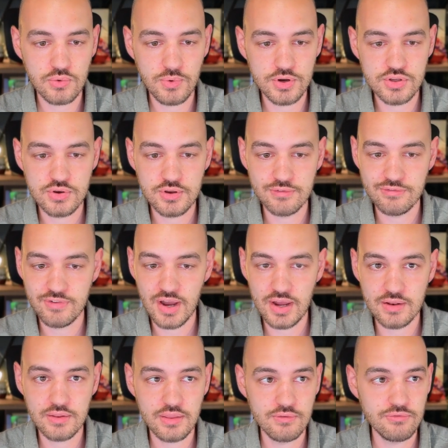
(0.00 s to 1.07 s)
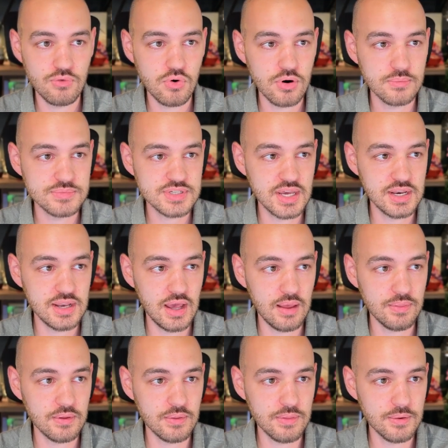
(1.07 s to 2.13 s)
where you can find the forms and
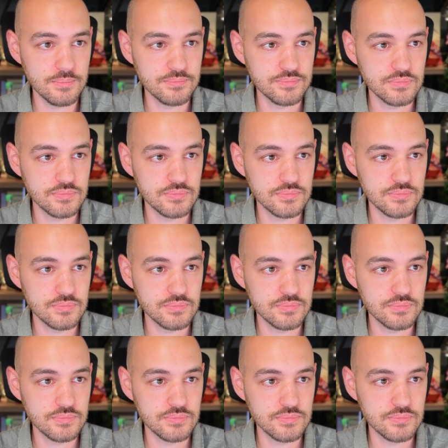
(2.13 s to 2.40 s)
download them.